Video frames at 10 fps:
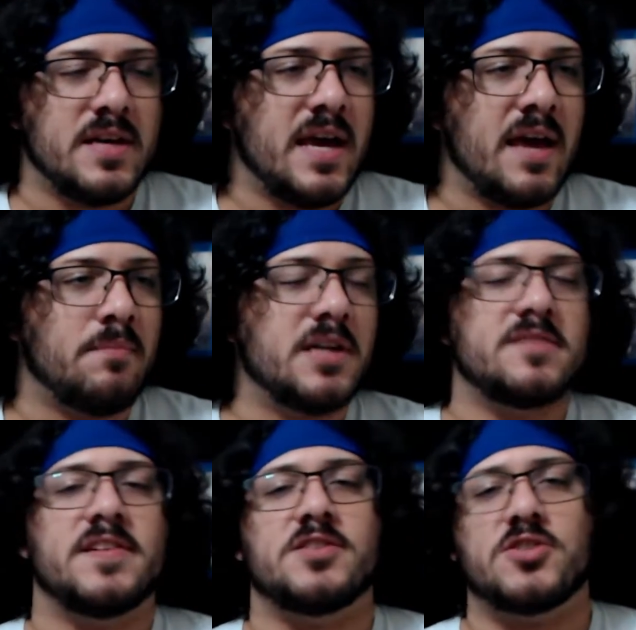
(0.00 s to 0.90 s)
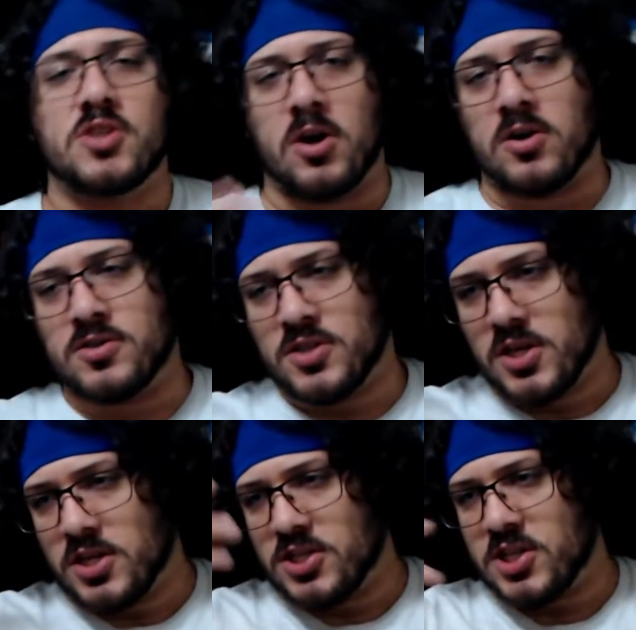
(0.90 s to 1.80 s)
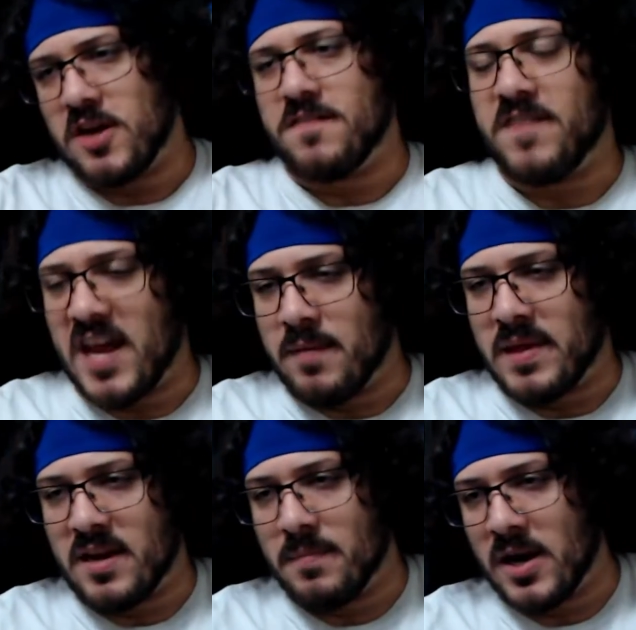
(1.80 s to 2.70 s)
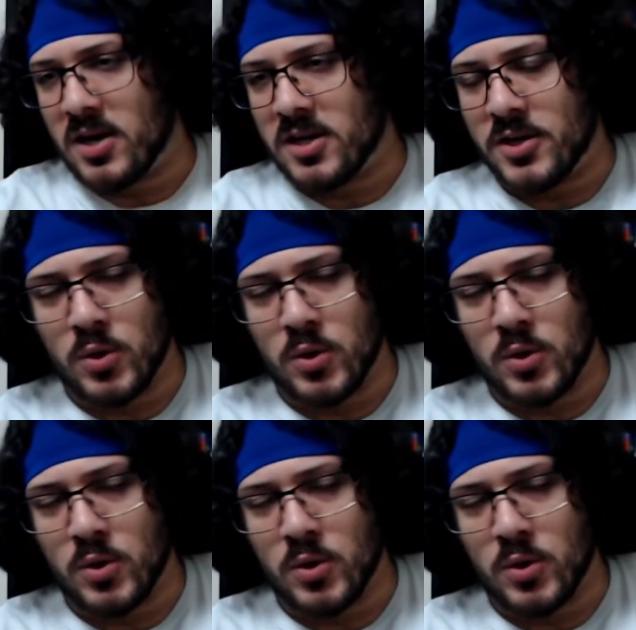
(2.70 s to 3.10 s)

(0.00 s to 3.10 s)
and much of its stars sought fame in America.